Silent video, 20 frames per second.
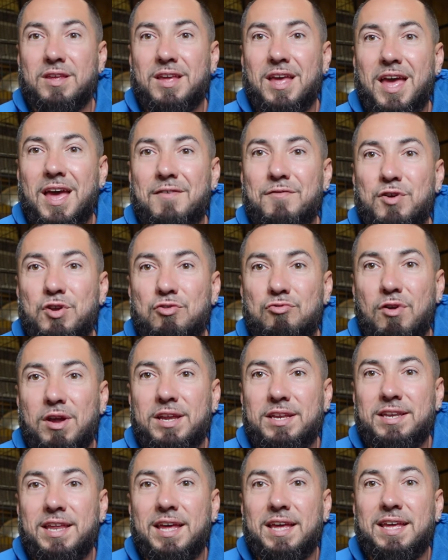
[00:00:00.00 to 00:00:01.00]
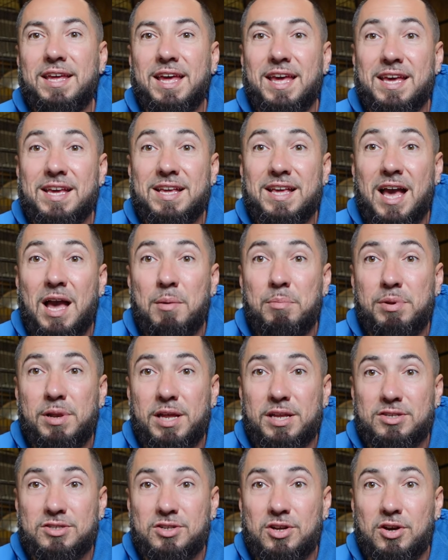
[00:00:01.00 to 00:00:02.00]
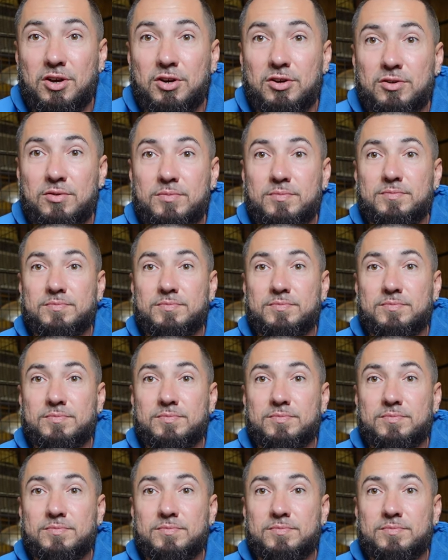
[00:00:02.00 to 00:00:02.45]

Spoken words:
Have a great day, and God bless y'all.